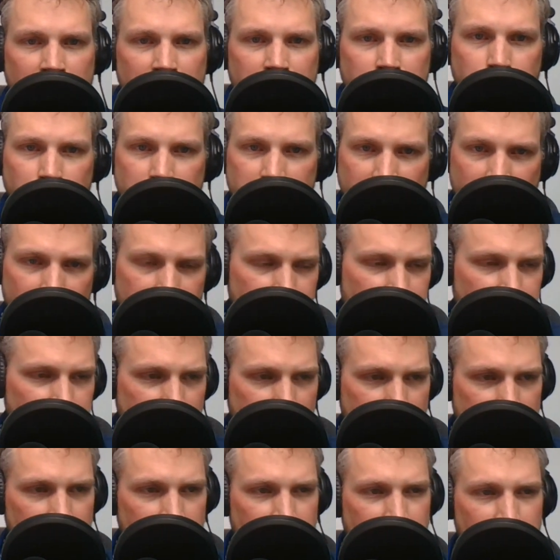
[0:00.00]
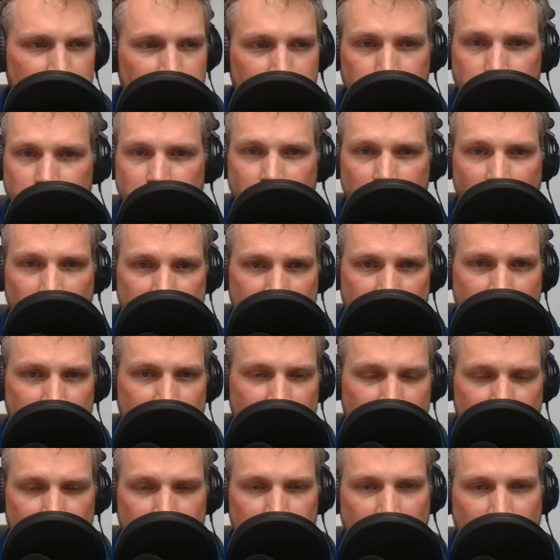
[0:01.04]
to a deaf janitor who had lost his
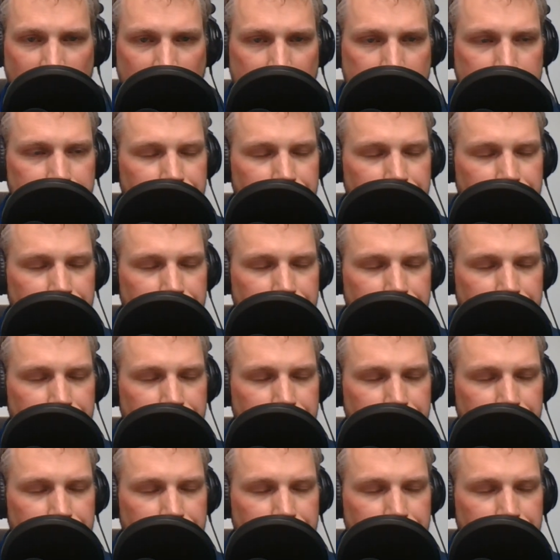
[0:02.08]
hearing.